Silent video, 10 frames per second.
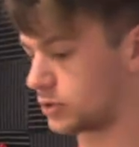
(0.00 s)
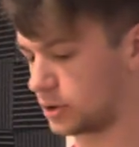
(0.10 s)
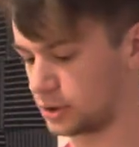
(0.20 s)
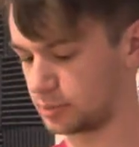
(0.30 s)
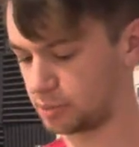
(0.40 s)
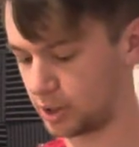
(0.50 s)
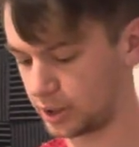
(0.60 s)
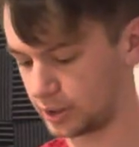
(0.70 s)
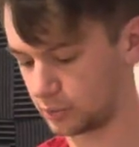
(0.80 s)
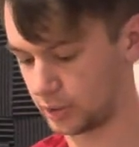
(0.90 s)
currently
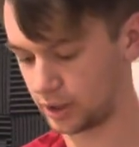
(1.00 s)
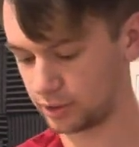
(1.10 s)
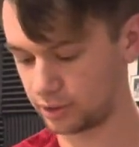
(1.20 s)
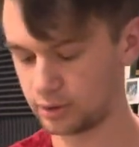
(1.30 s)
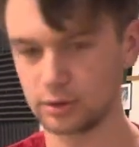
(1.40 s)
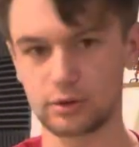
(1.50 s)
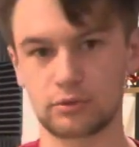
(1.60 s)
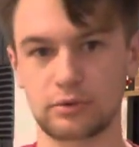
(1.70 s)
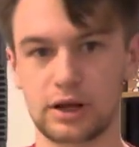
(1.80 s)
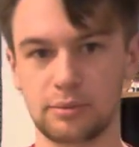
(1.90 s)
putting with
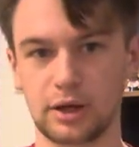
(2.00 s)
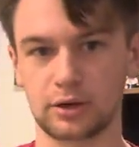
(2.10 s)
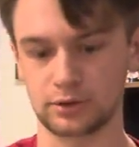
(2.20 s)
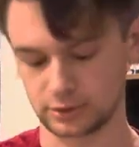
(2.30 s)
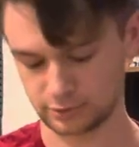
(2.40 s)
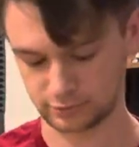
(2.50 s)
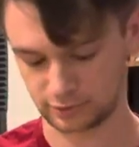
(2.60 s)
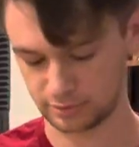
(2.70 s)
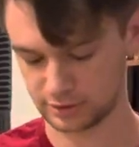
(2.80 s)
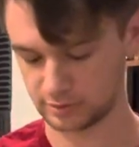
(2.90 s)
Rainmakers
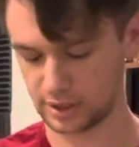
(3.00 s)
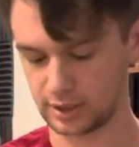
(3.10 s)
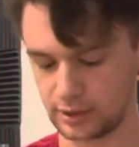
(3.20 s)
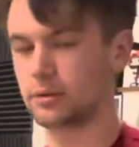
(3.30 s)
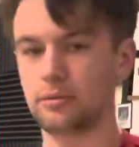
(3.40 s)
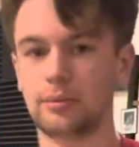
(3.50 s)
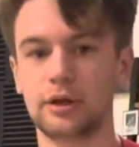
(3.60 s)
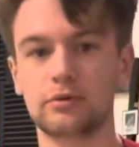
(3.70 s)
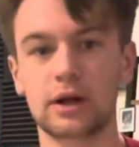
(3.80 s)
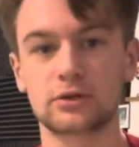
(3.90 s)
from Discmania. My
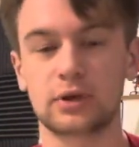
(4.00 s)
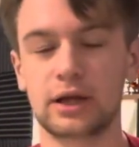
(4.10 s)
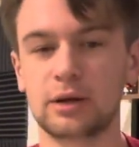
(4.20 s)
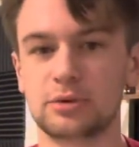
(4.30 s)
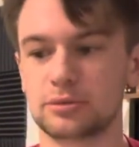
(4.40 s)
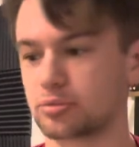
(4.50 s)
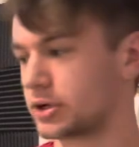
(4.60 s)
mid-range lineup is pretty